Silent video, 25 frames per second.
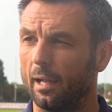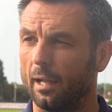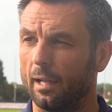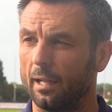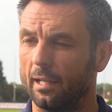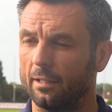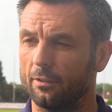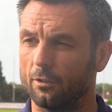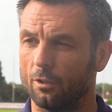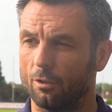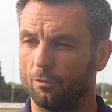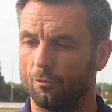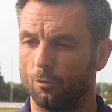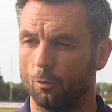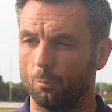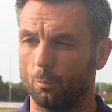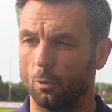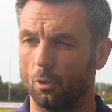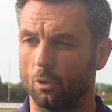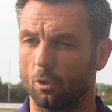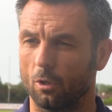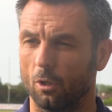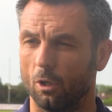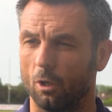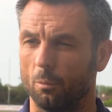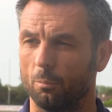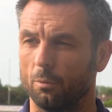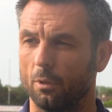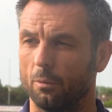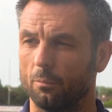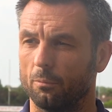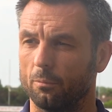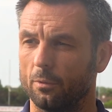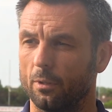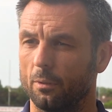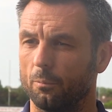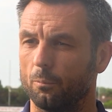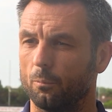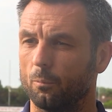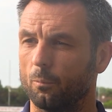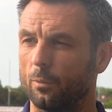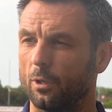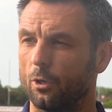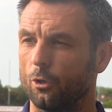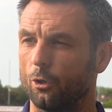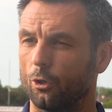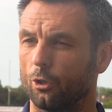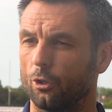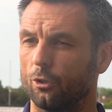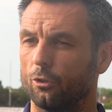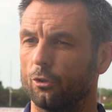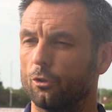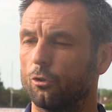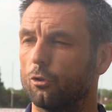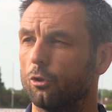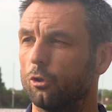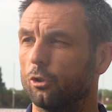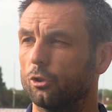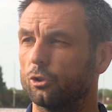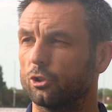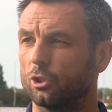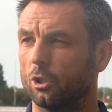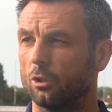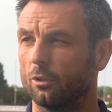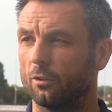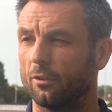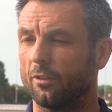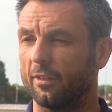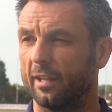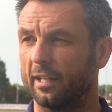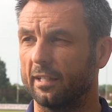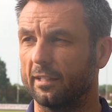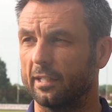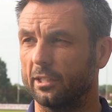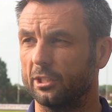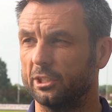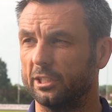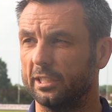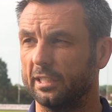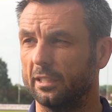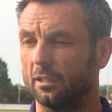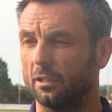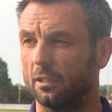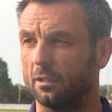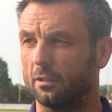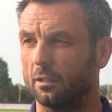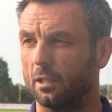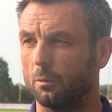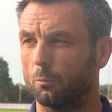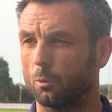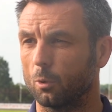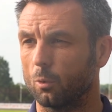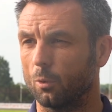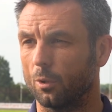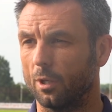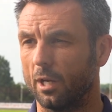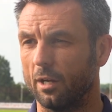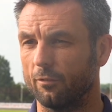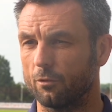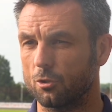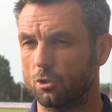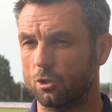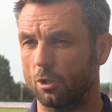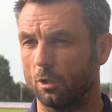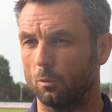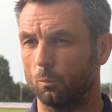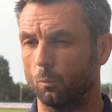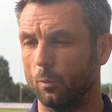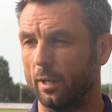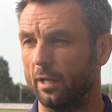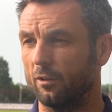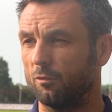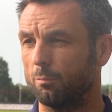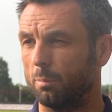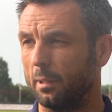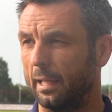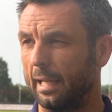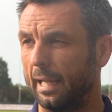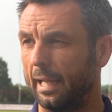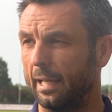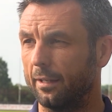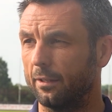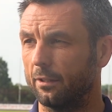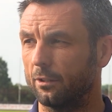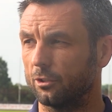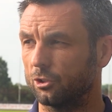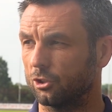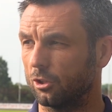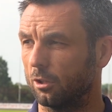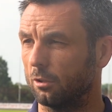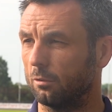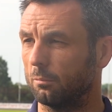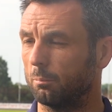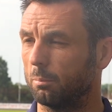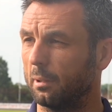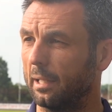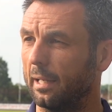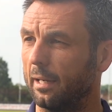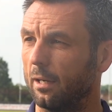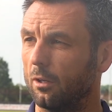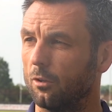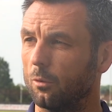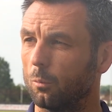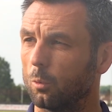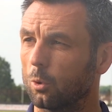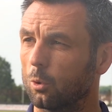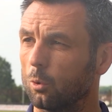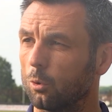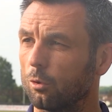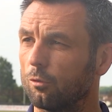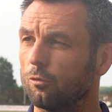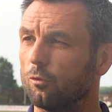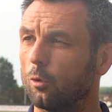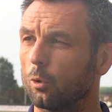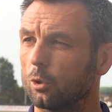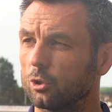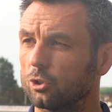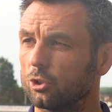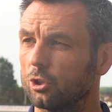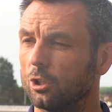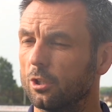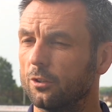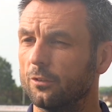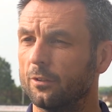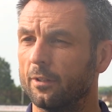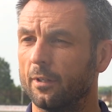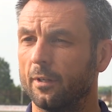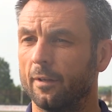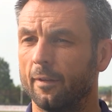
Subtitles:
into the football club that we're looking to do a certain thing this year, and we're going to have a certain way of playing and a certain player that we're going to focus on.